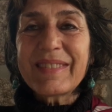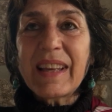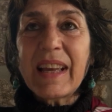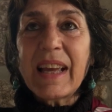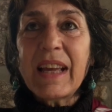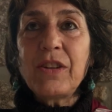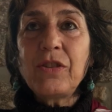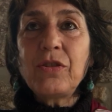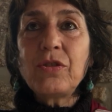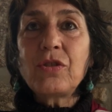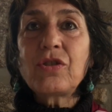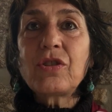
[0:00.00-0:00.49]

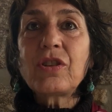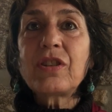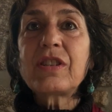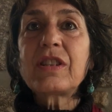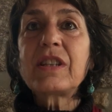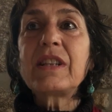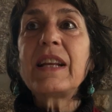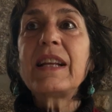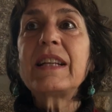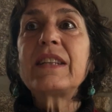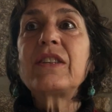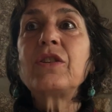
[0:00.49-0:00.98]
And you just
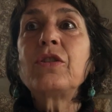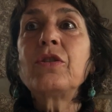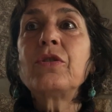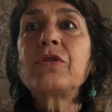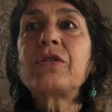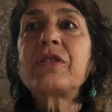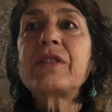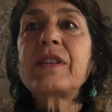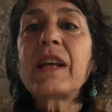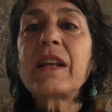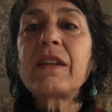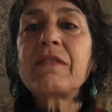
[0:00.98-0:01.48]
let
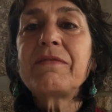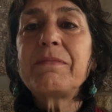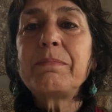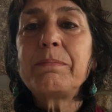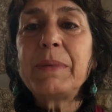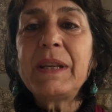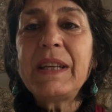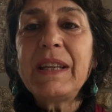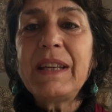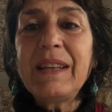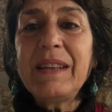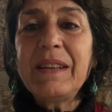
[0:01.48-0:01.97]
yourself
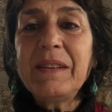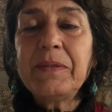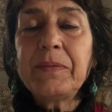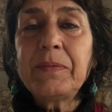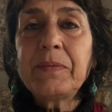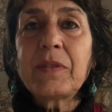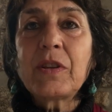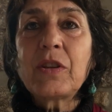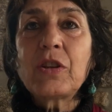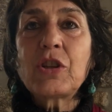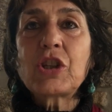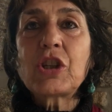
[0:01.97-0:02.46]
be.
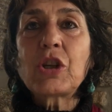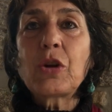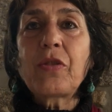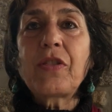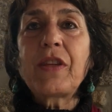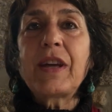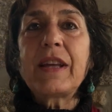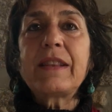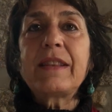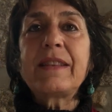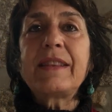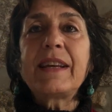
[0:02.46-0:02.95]
So
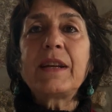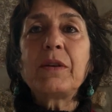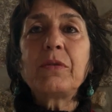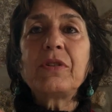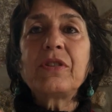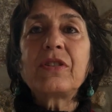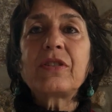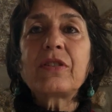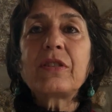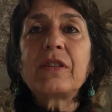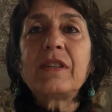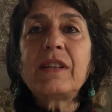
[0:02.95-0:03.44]
that there
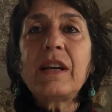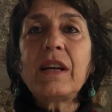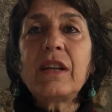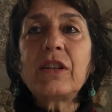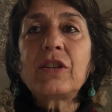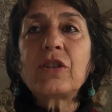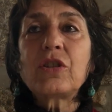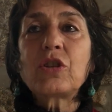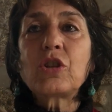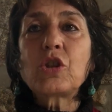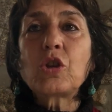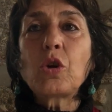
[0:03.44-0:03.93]
is
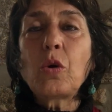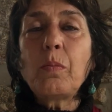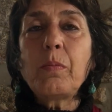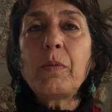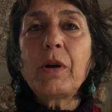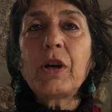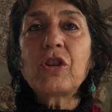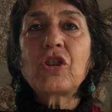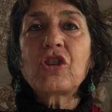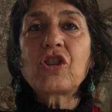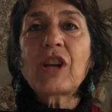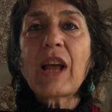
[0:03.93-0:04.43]
not so
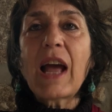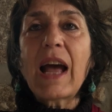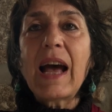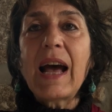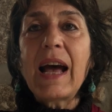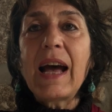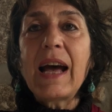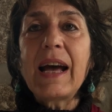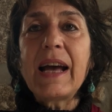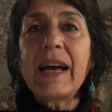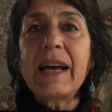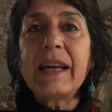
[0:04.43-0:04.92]
much
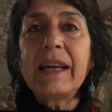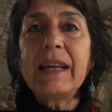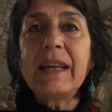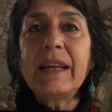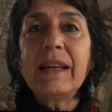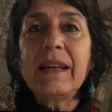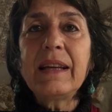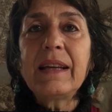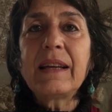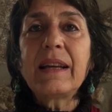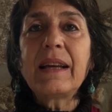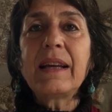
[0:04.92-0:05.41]

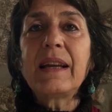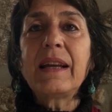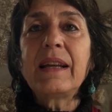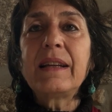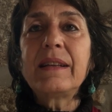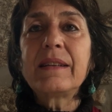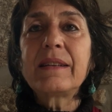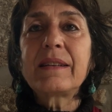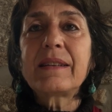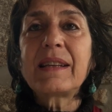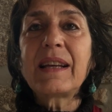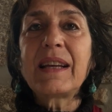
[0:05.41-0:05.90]
I and
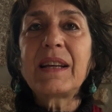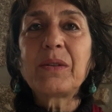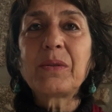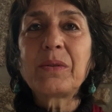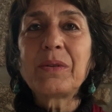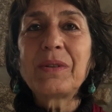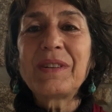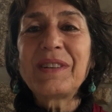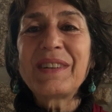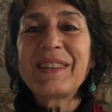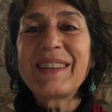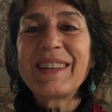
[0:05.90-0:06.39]
the
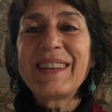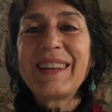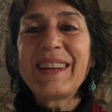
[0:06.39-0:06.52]
sound.